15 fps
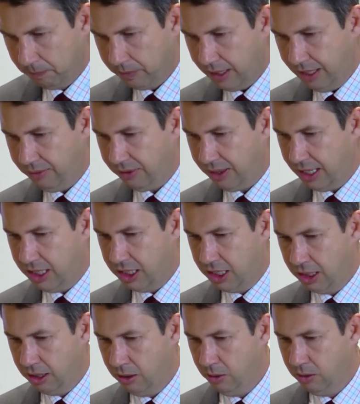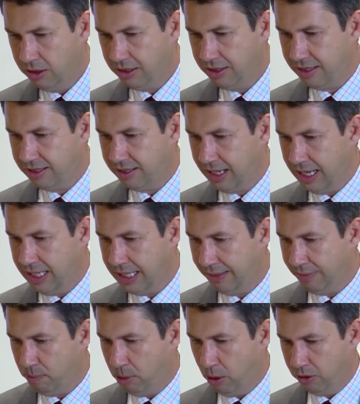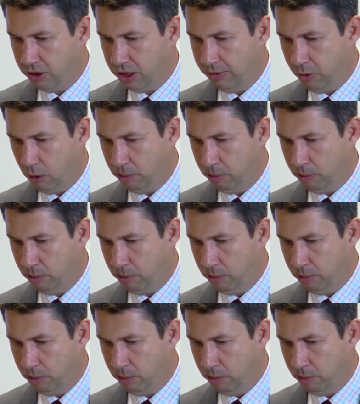If they do, does the state have a positive